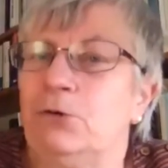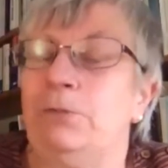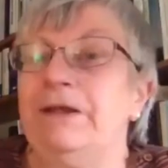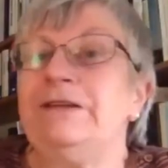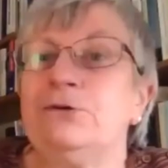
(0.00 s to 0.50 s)
or
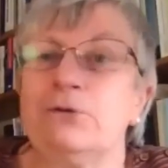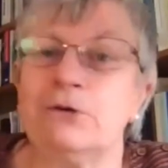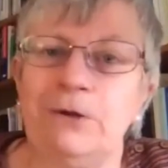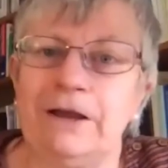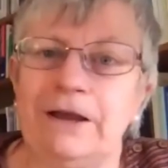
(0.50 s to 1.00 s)
political
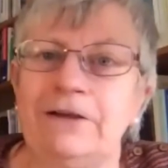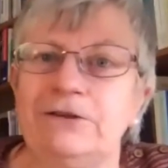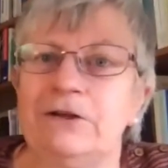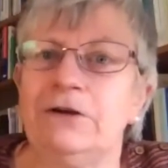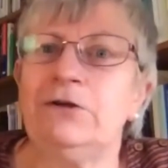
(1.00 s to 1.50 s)

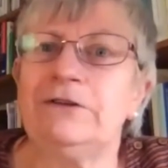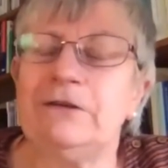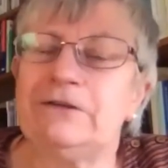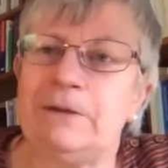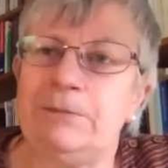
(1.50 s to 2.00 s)
communication are not so
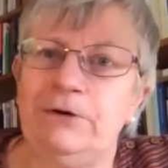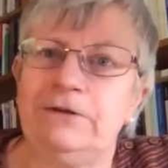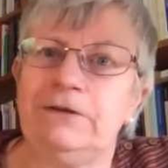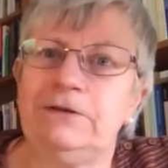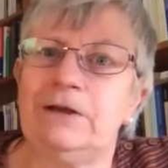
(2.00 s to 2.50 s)
separate
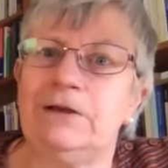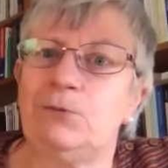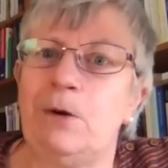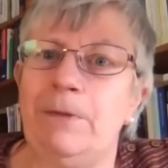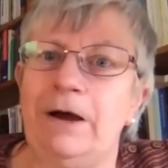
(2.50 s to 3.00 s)
as
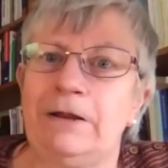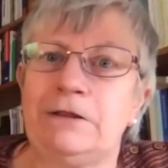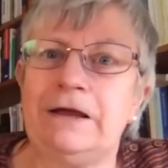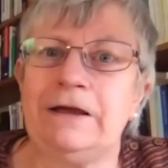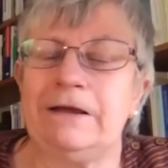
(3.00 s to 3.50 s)
one might
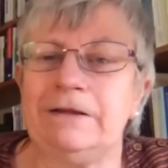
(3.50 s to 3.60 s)
think.